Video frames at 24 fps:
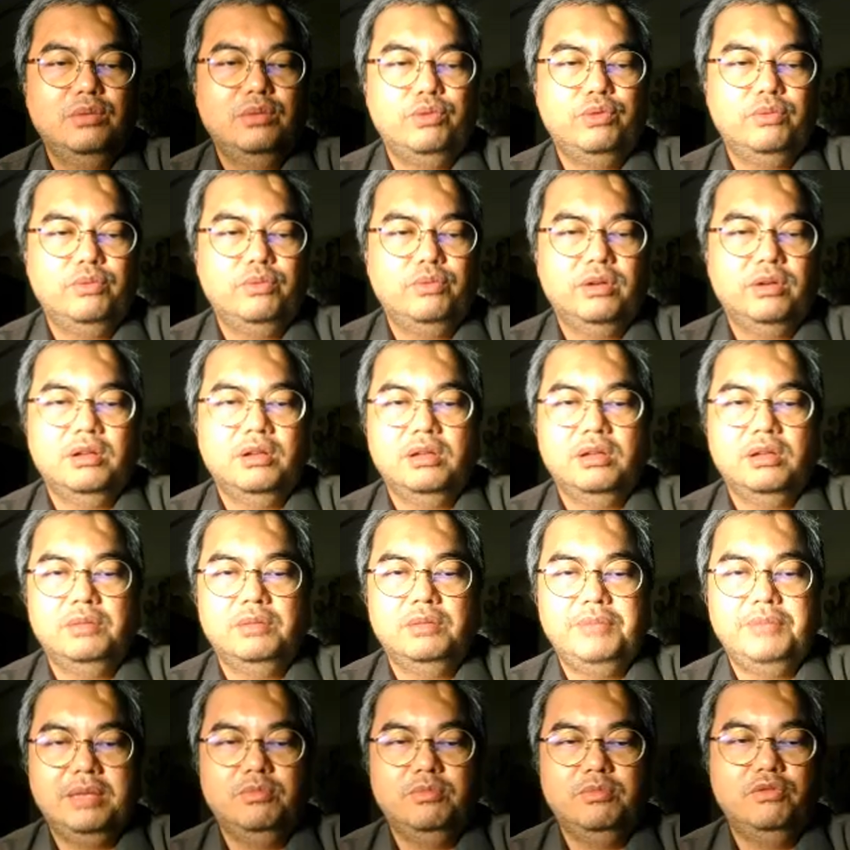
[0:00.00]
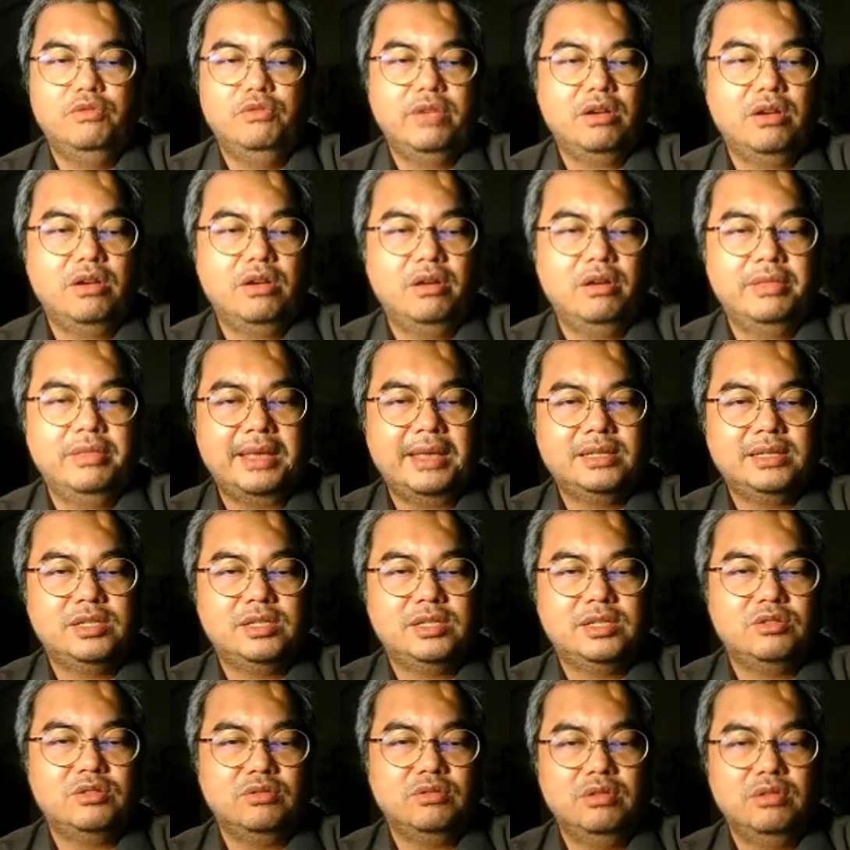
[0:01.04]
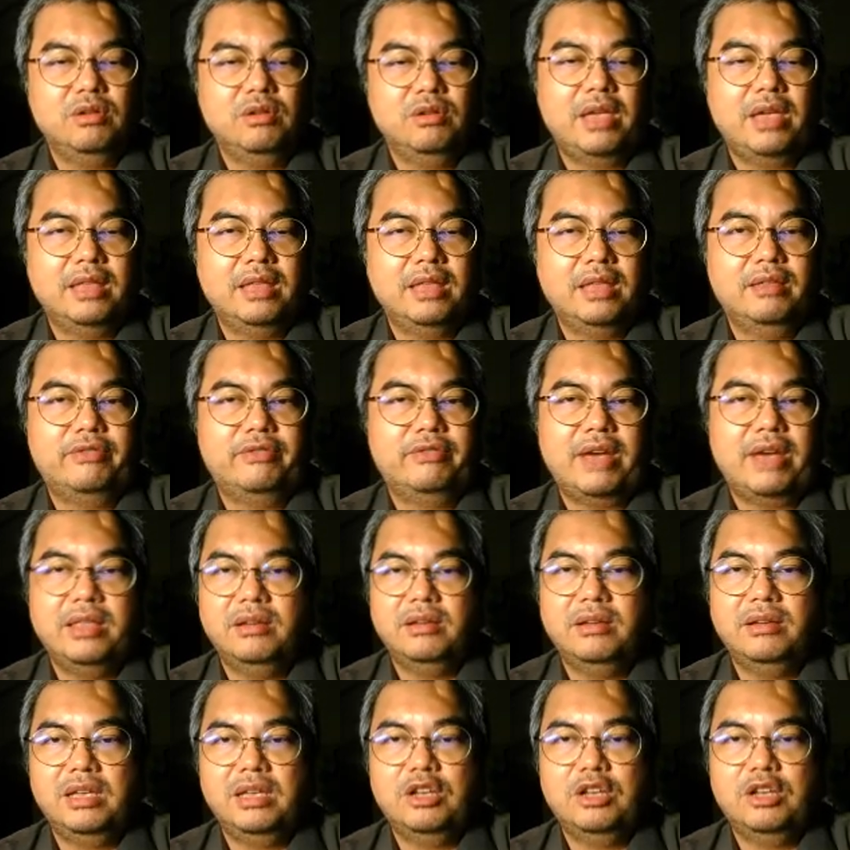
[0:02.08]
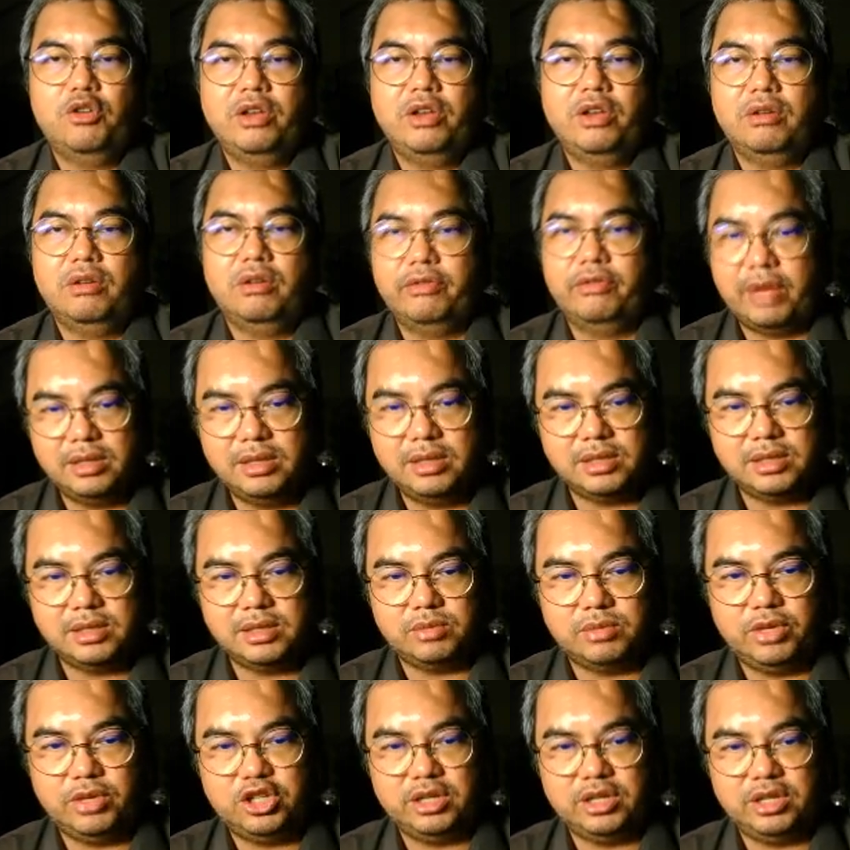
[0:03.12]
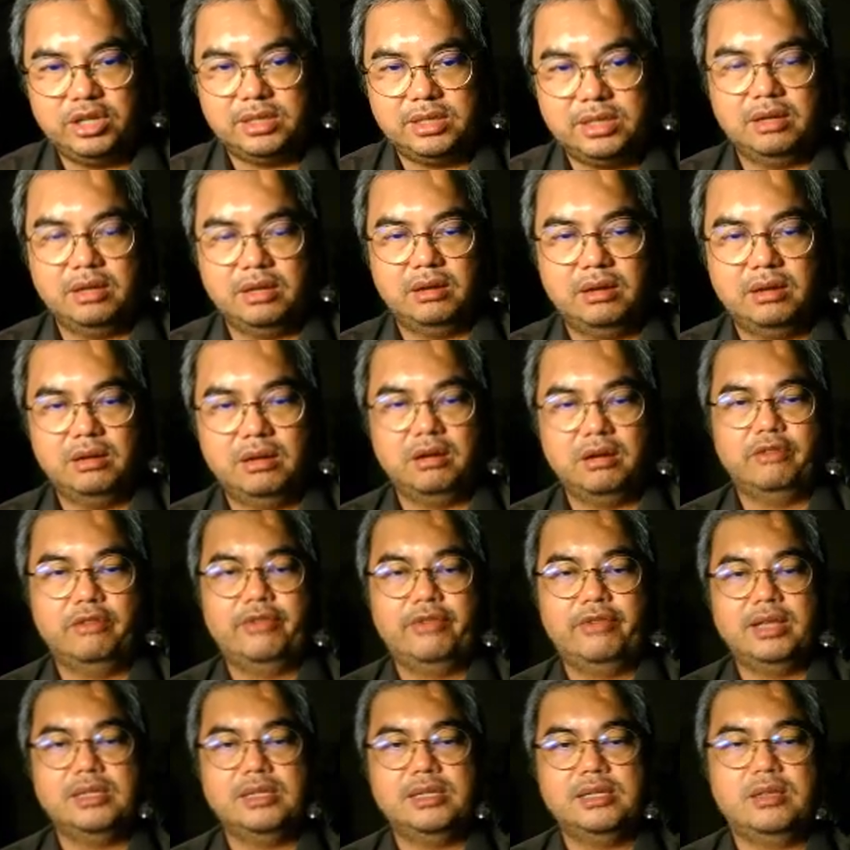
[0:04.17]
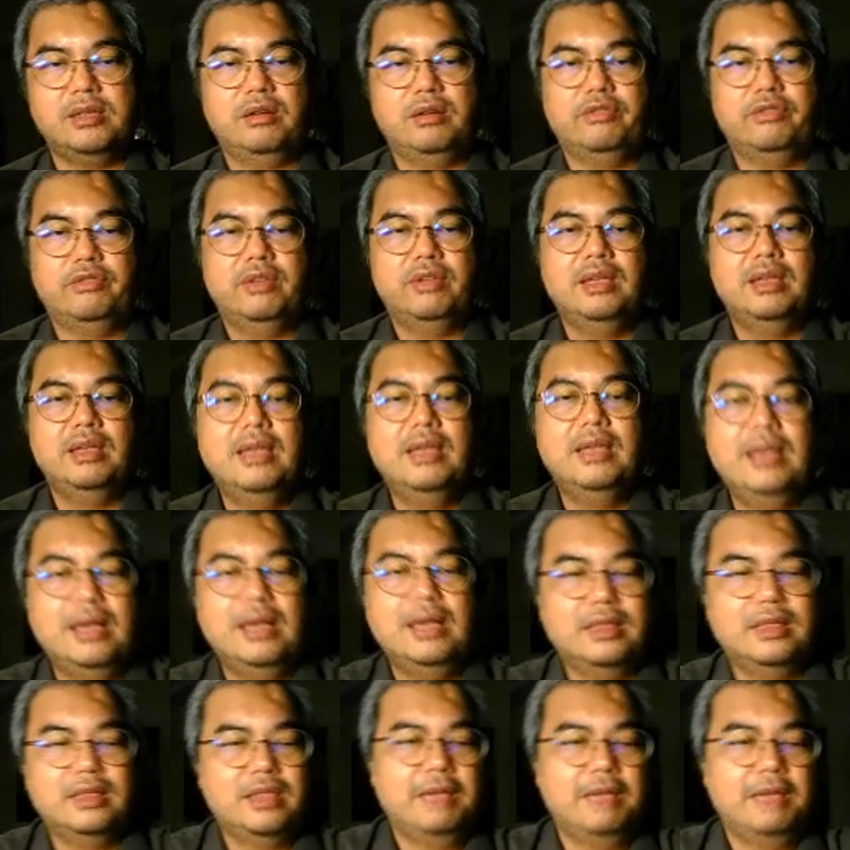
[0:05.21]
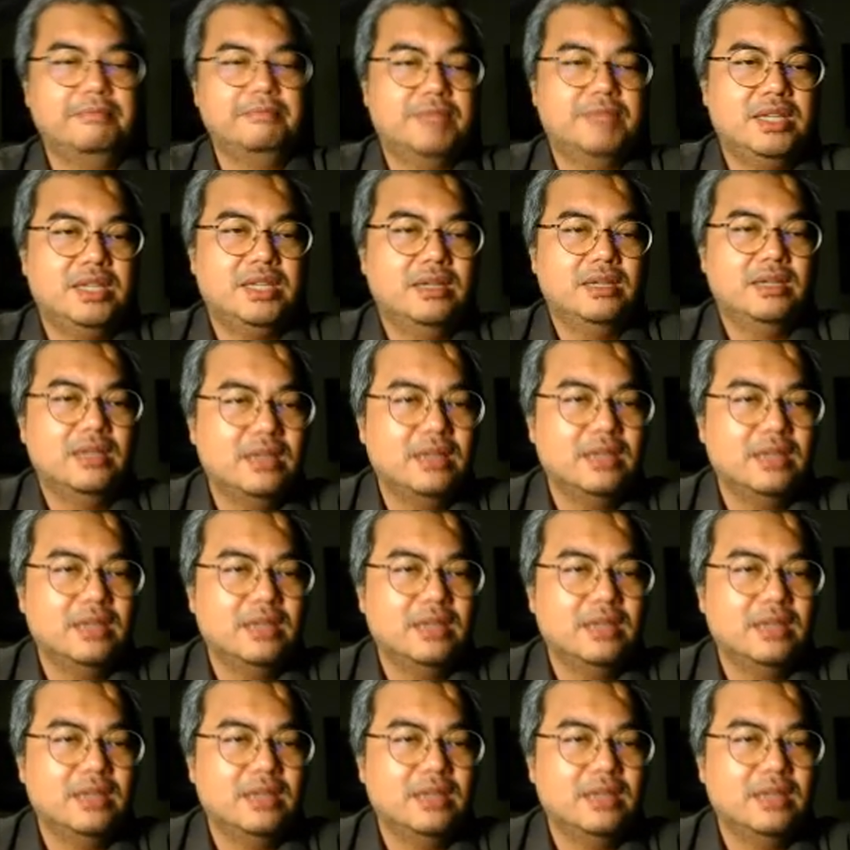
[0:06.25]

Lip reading: We will be moving on next to look at the final inchoate offense, which is the offense of attempt.